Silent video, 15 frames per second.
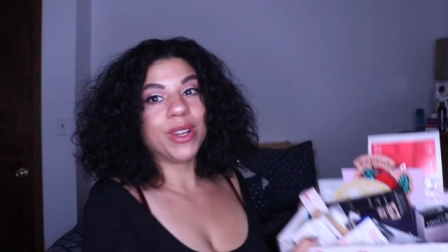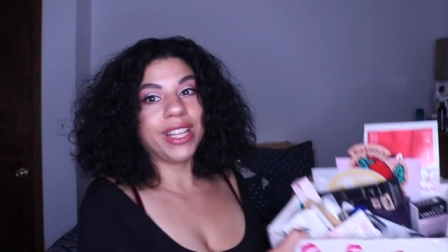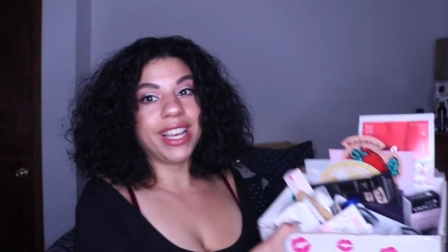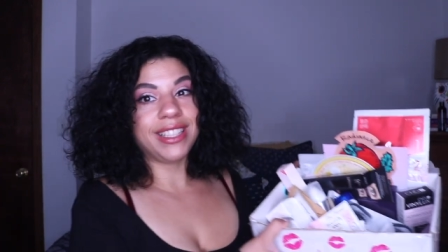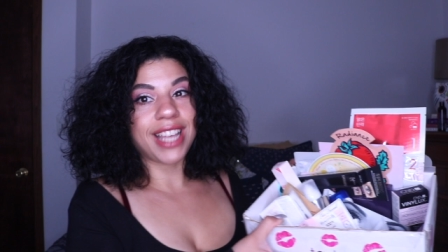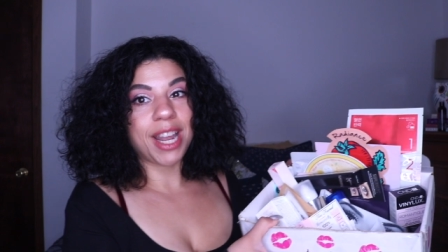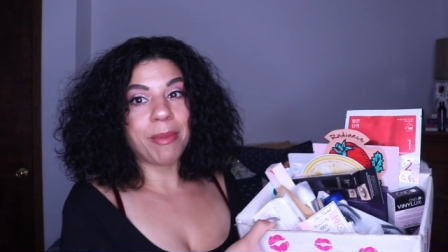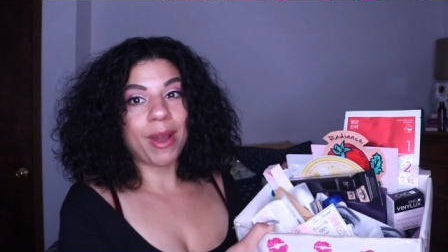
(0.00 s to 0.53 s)
really
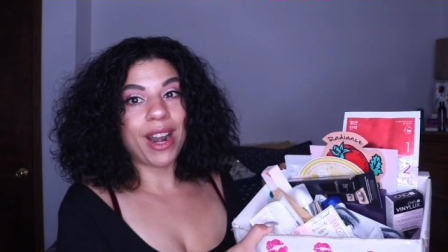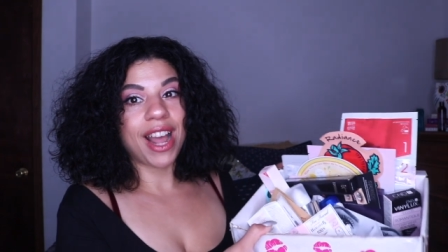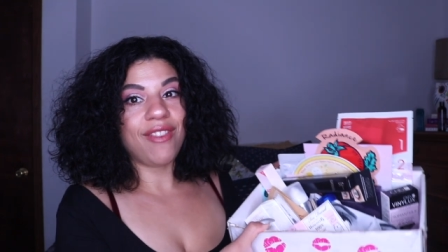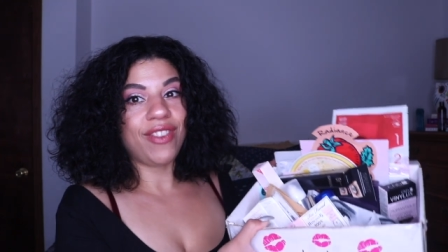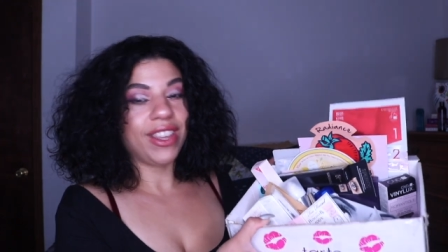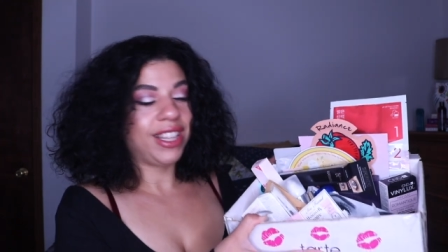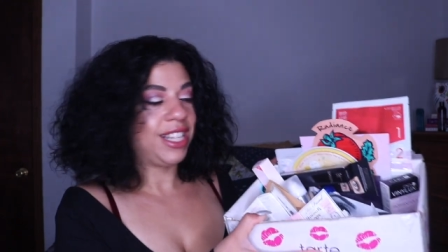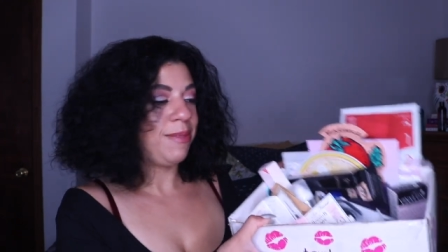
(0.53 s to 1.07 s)
excited about it. I
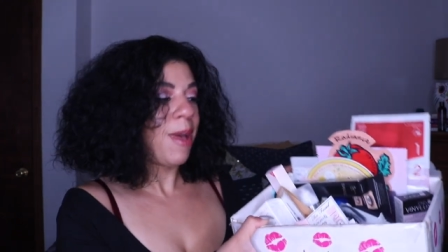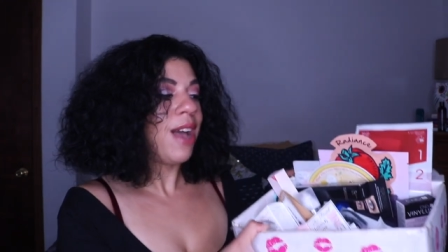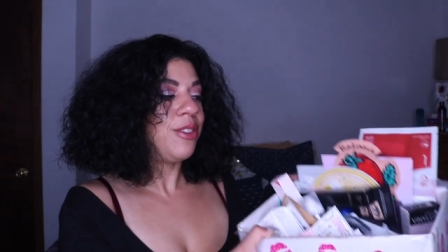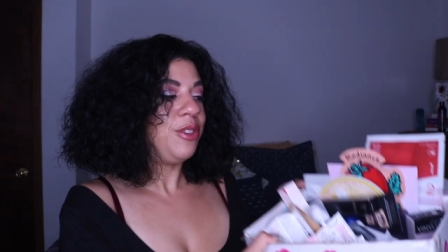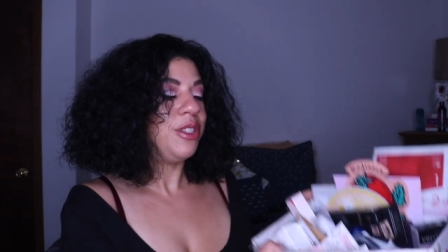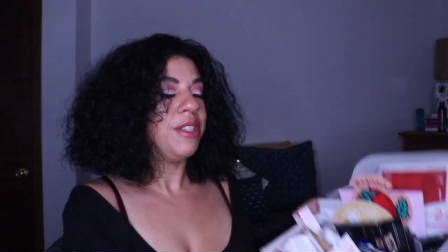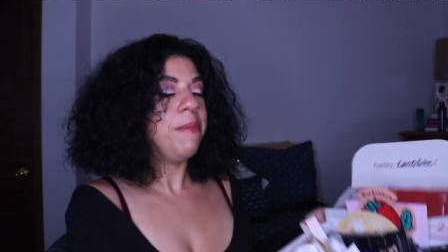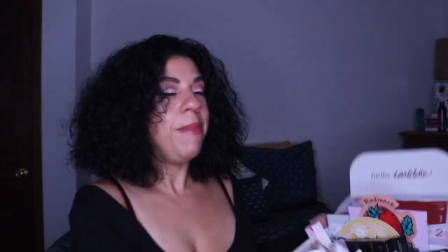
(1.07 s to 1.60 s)
feel like this box is
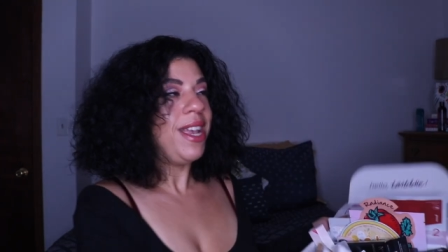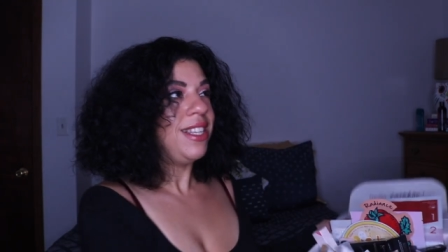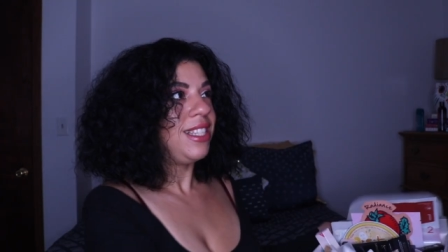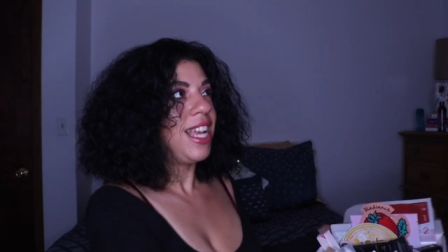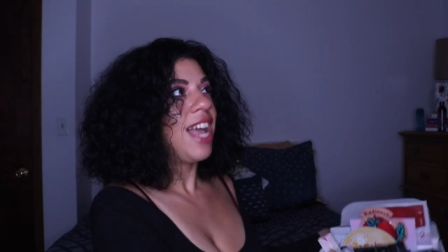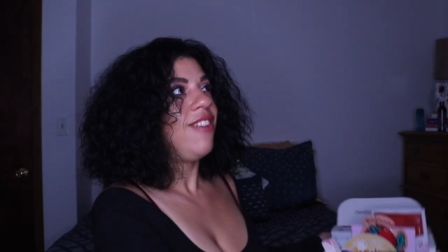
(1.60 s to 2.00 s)
just amazing.